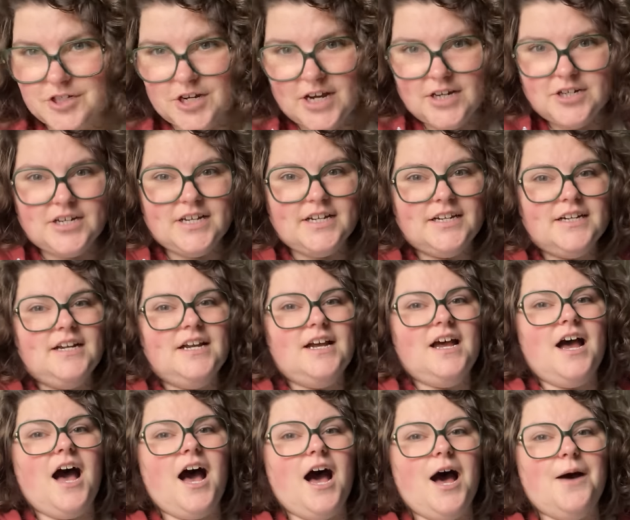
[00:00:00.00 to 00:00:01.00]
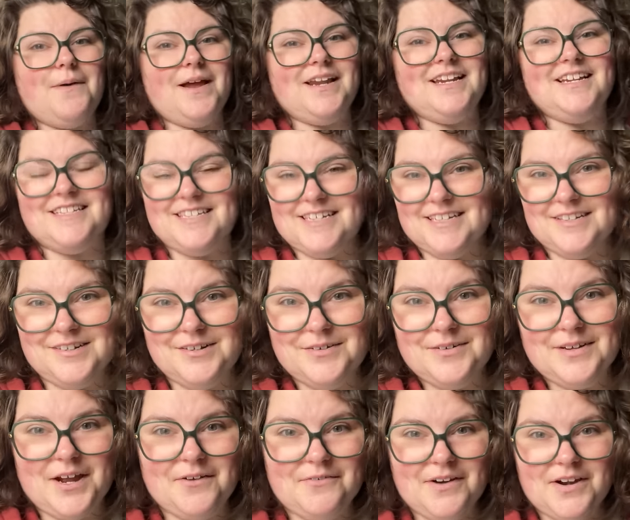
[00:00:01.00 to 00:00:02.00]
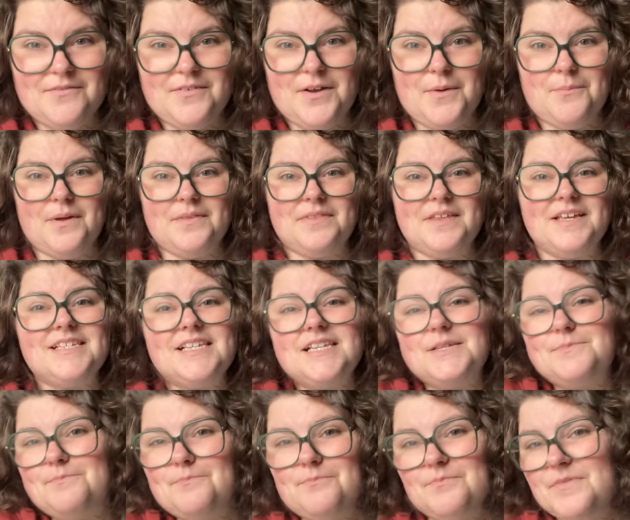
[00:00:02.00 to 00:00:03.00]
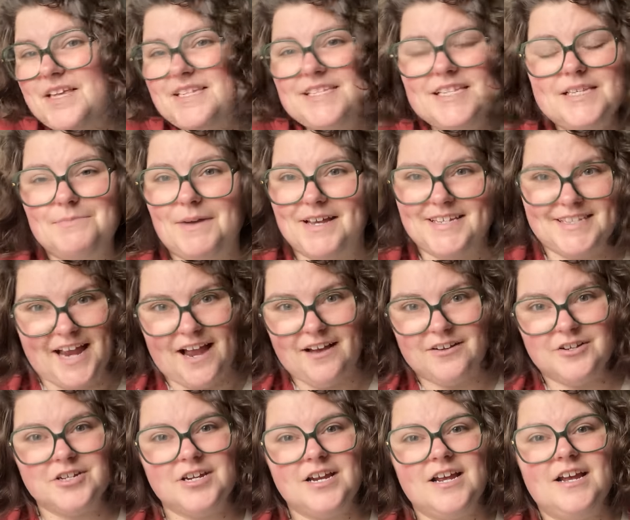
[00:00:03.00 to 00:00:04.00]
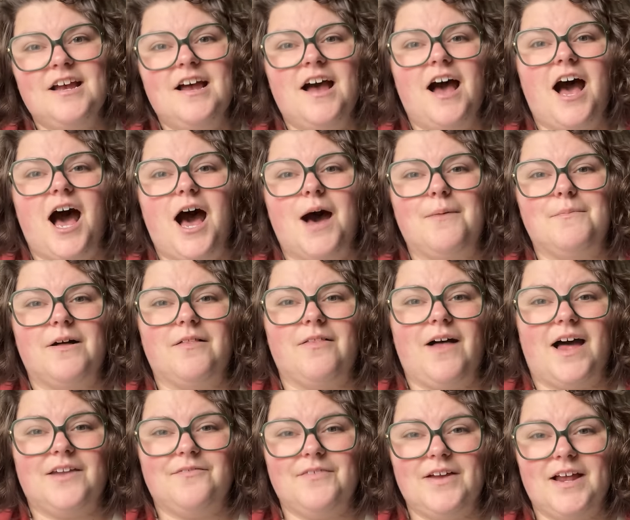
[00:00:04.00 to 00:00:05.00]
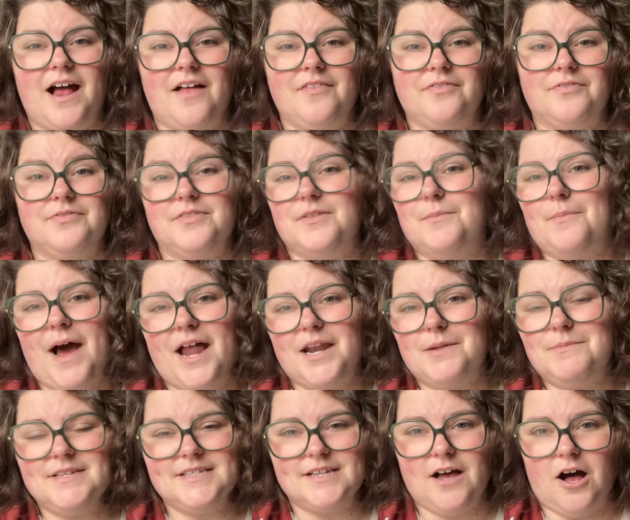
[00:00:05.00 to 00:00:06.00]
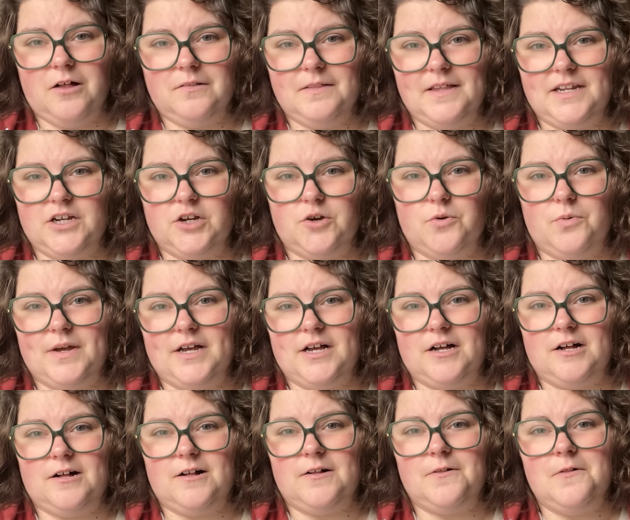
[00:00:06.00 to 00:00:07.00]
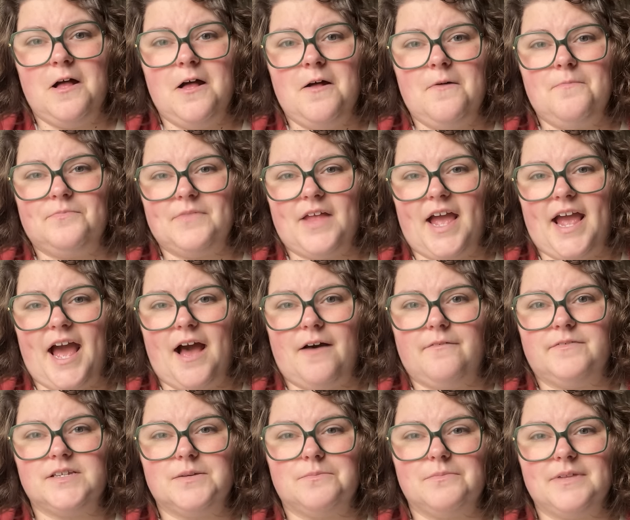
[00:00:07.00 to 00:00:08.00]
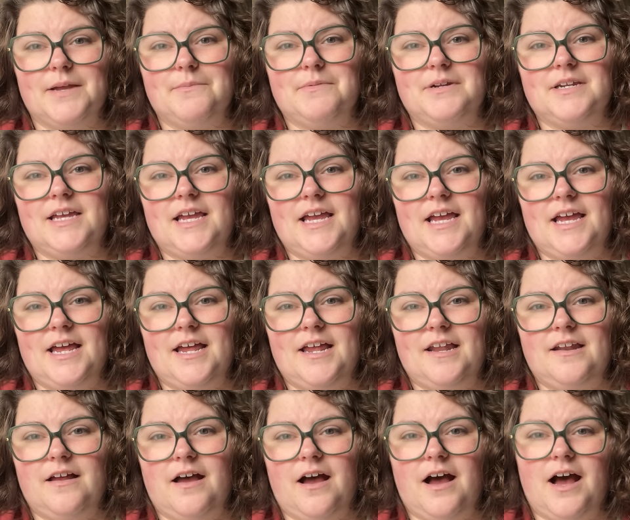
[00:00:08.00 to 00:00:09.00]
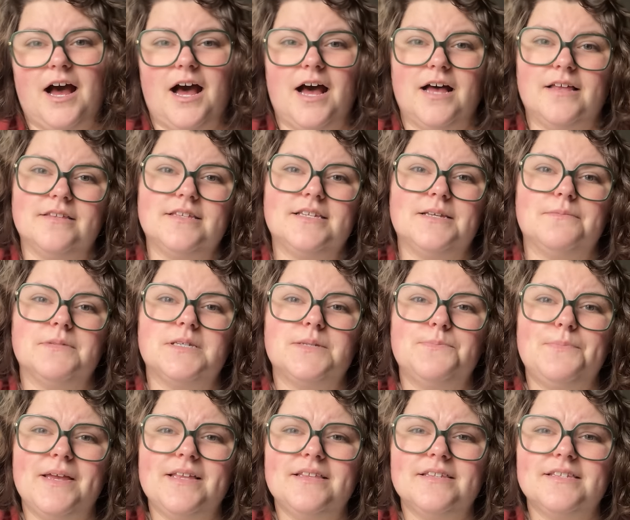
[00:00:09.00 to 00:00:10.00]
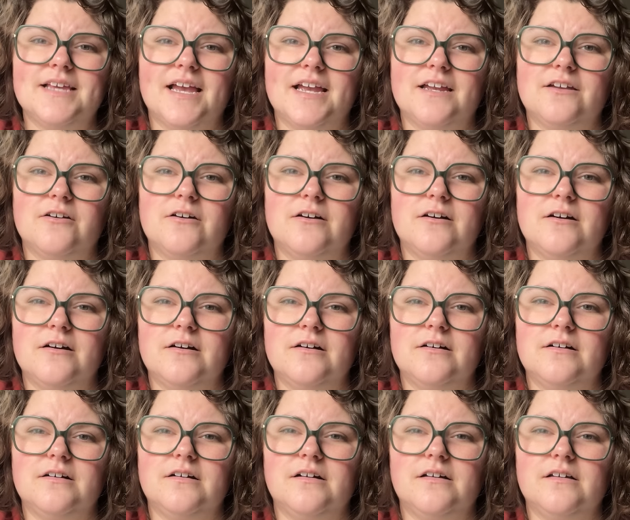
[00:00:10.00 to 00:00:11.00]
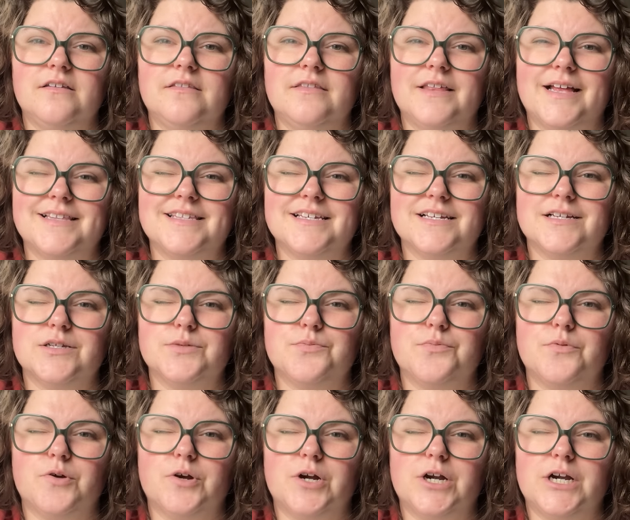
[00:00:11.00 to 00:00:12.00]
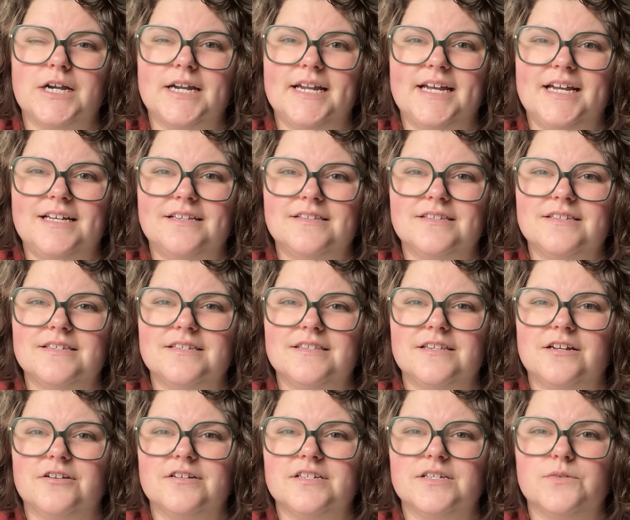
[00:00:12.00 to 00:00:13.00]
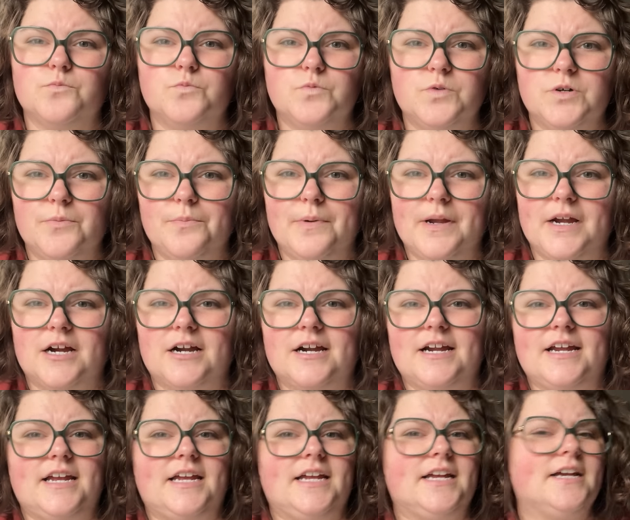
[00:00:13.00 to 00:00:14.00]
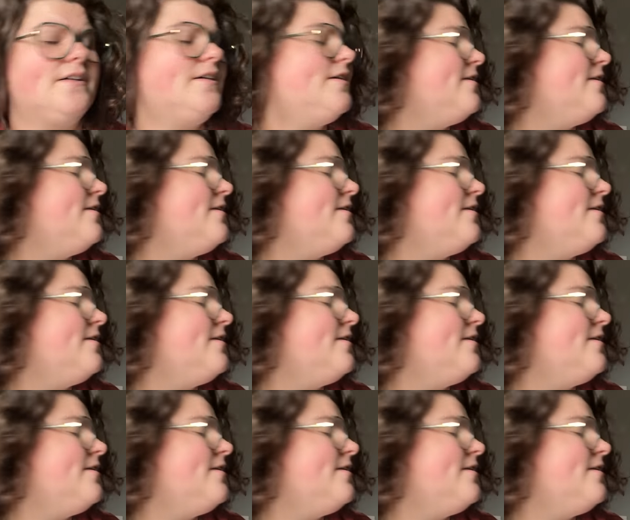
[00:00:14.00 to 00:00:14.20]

judge it. Um, I need to get rid of it. But this is this is my stash. Um, a lot of it, um, the bottom is all linen quill. I have some Lamb and Kid, uh, some Spin Cycle, that's Explorer Knits. There's some Woolberry.